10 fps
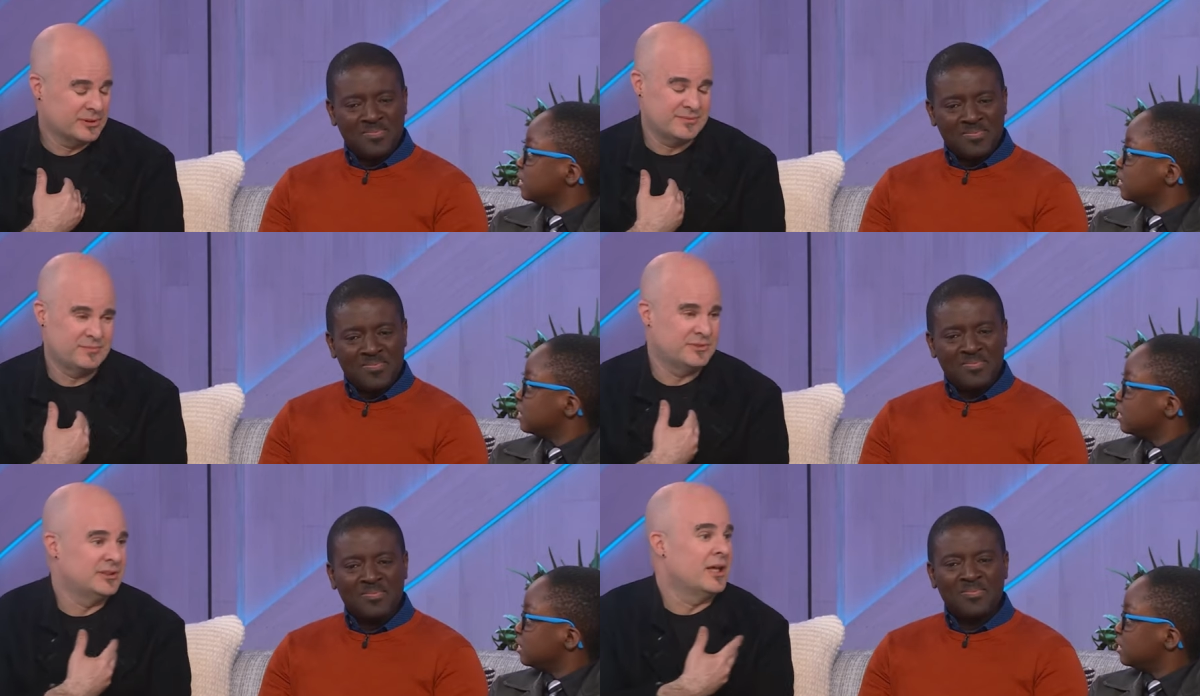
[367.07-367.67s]
Speaker 1: were
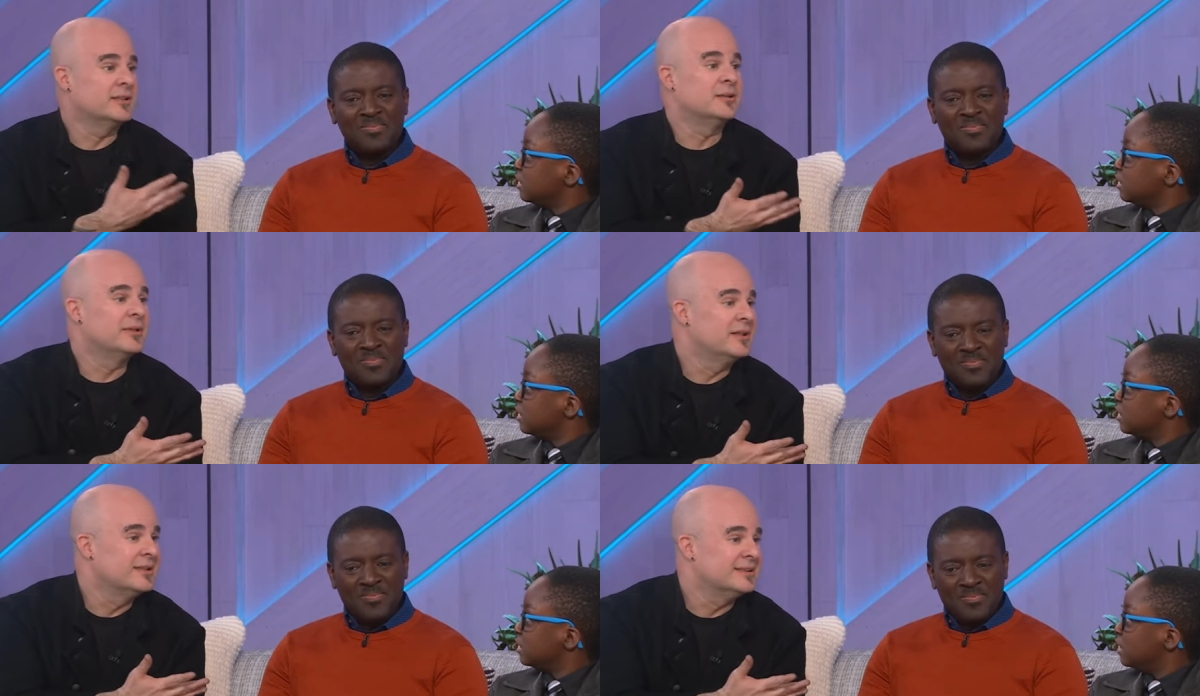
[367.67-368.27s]
a lot of
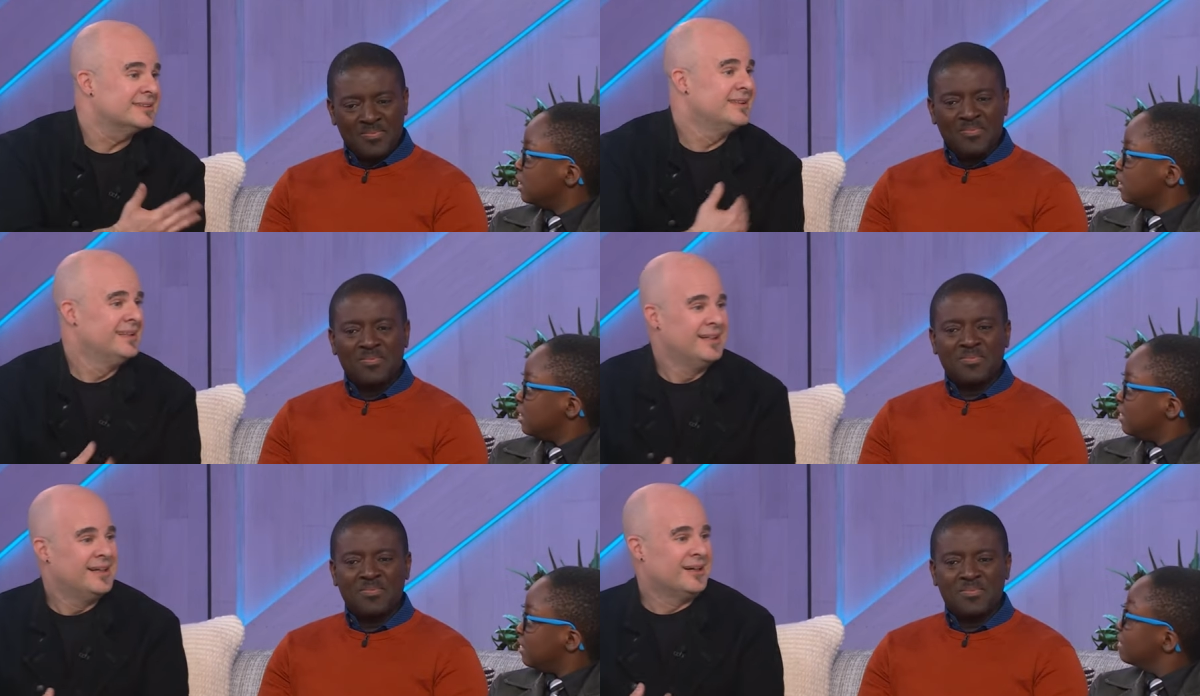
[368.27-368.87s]
similarities.
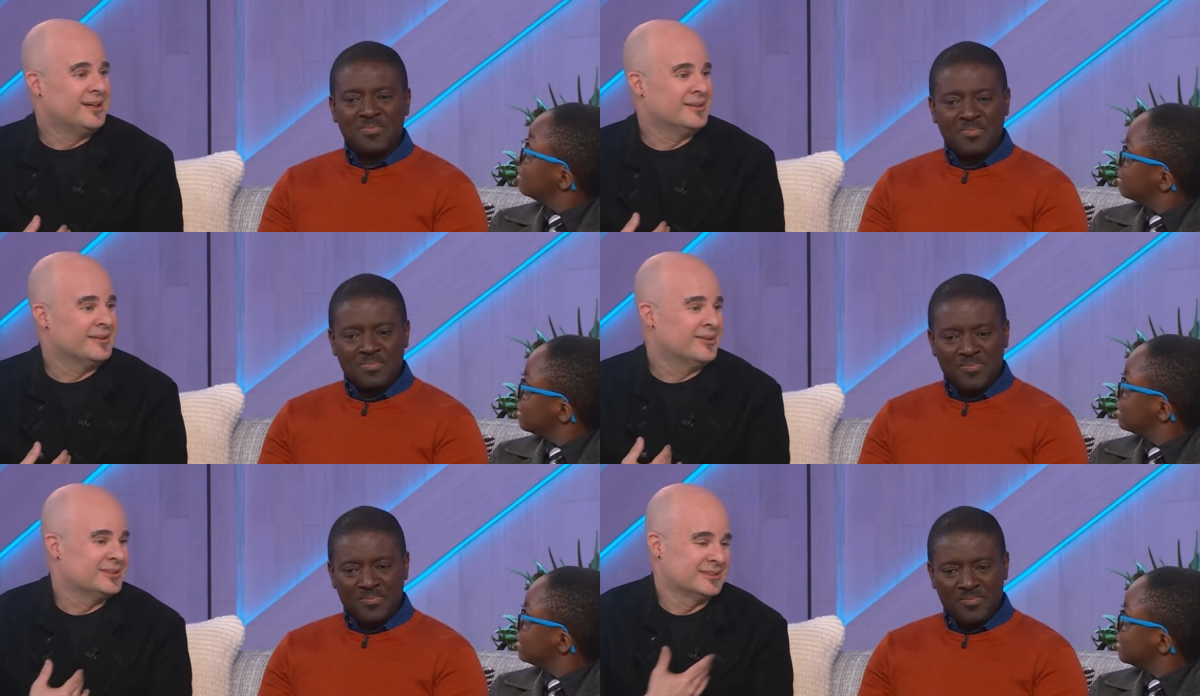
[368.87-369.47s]
Uh,
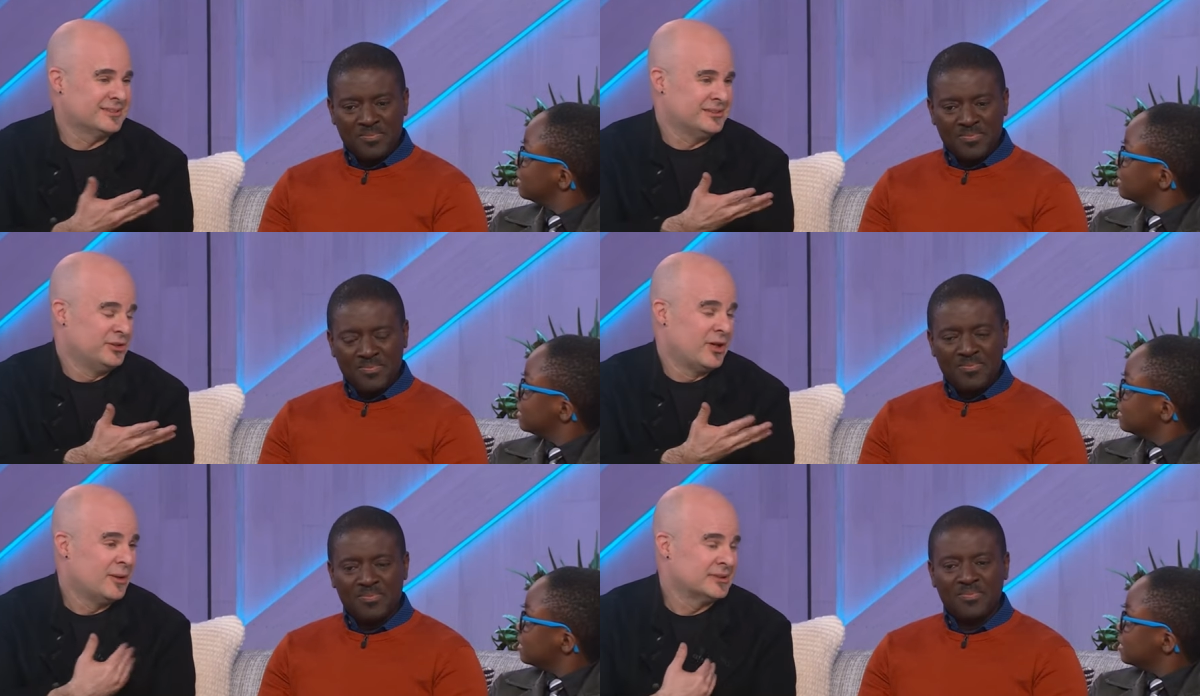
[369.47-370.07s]
you know, because
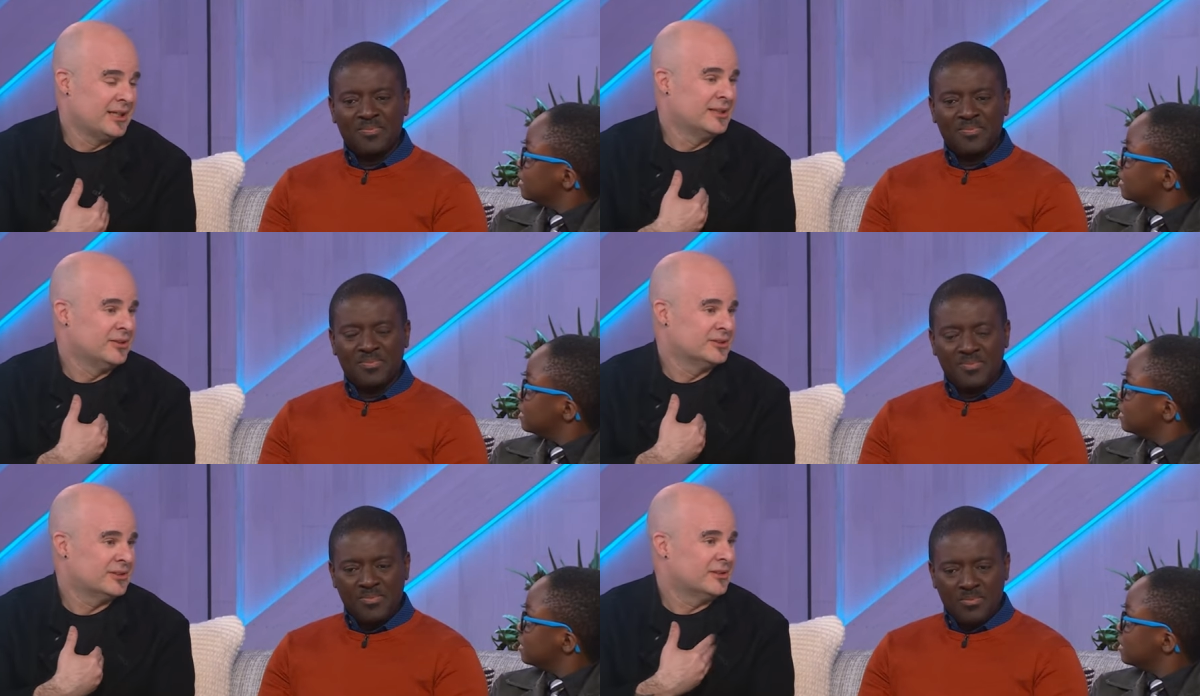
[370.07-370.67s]
you know, I was
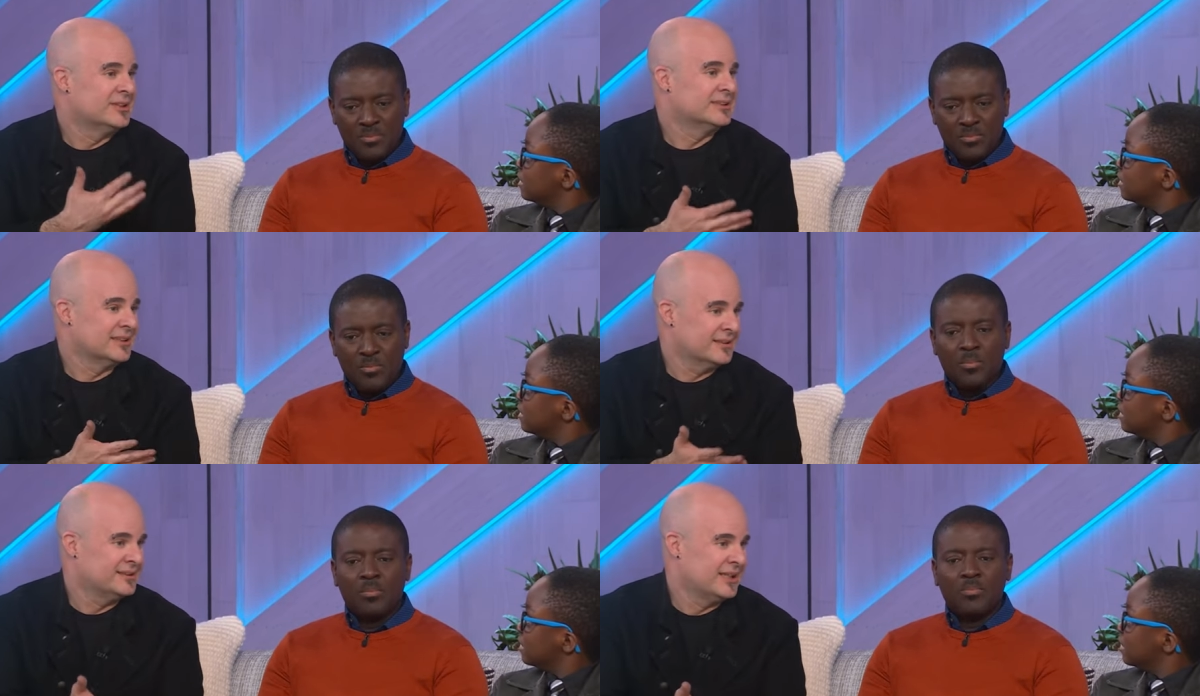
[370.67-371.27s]
diagnosed
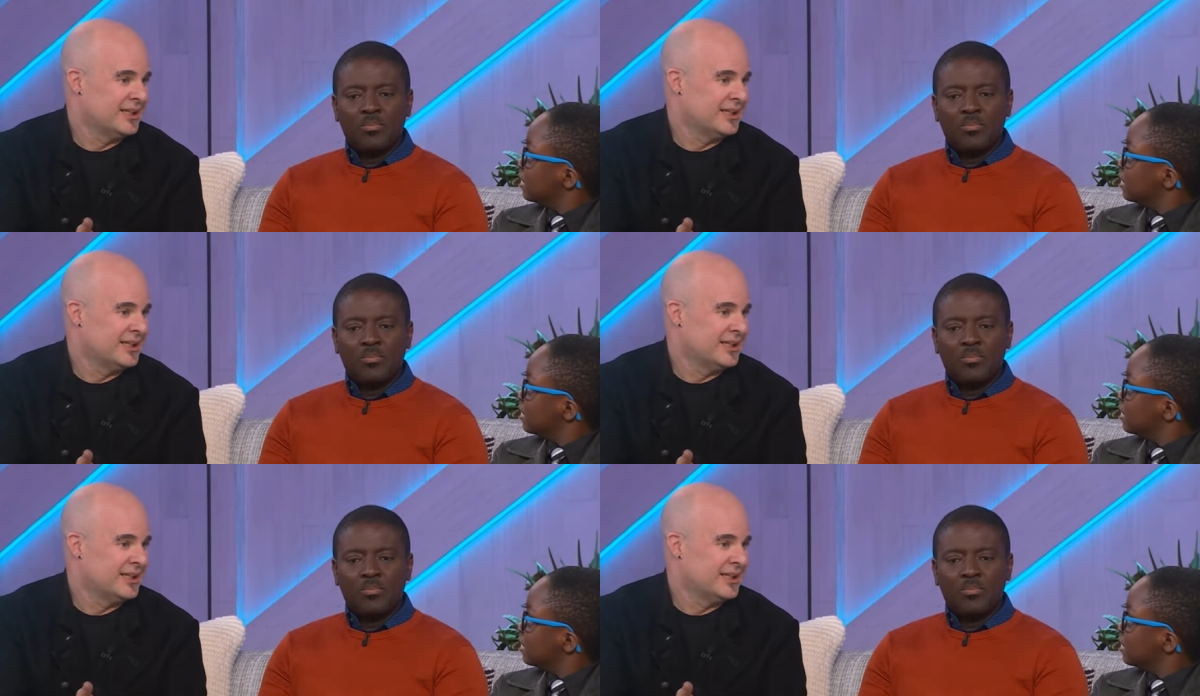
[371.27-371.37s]
autistic at the